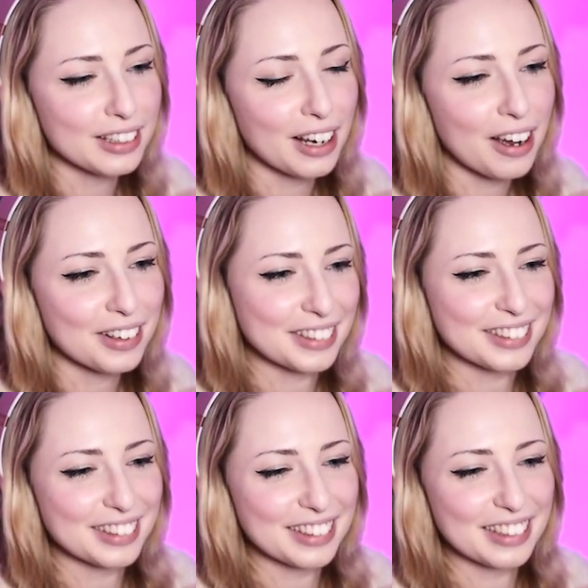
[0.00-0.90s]
you were yeah. just
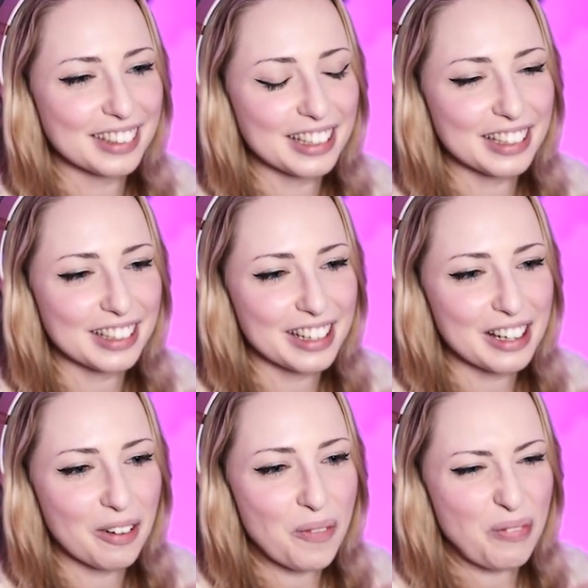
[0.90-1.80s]
trying it. I see what
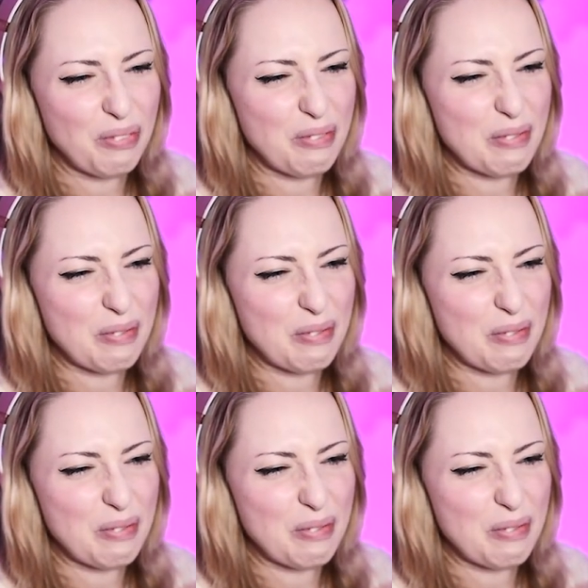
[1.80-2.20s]
it's like.